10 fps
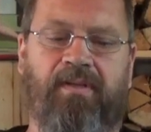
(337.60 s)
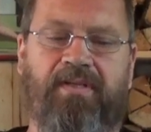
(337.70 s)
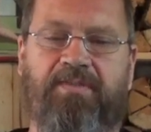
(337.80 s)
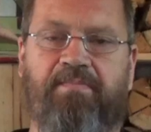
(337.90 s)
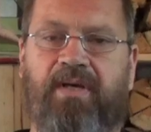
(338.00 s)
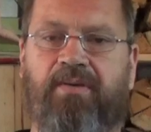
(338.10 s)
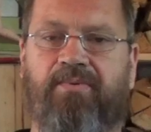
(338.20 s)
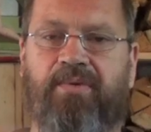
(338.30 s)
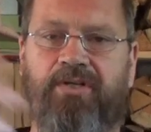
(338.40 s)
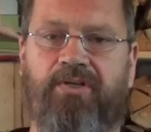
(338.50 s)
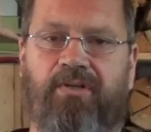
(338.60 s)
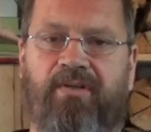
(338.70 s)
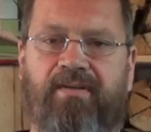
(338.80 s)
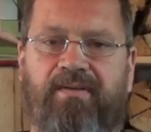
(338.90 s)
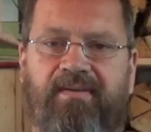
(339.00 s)
this big
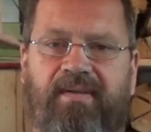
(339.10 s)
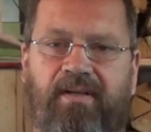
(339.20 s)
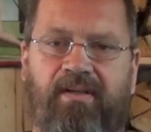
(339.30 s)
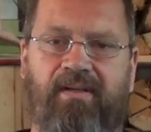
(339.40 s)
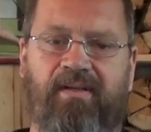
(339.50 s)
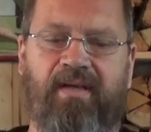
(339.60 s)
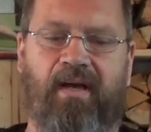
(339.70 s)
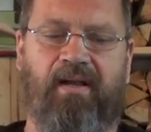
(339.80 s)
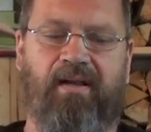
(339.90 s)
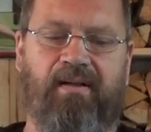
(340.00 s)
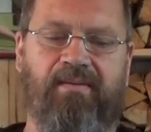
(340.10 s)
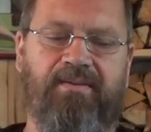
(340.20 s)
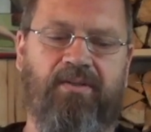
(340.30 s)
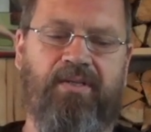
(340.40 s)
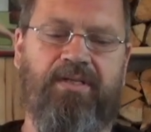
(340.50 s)
region in Canada.
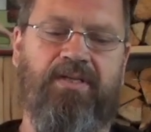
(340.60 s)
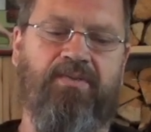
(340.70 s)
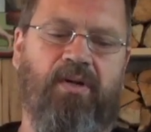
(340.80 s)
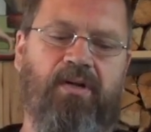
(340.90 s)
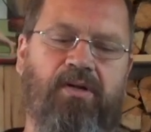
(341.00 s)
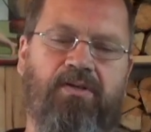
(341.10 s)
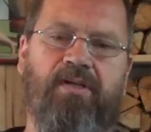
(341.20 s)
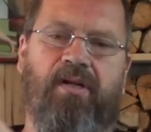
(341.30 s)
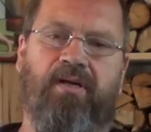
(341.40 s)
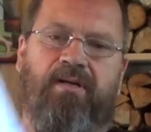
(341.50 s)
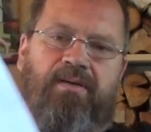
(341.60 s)
So this is what it looks like.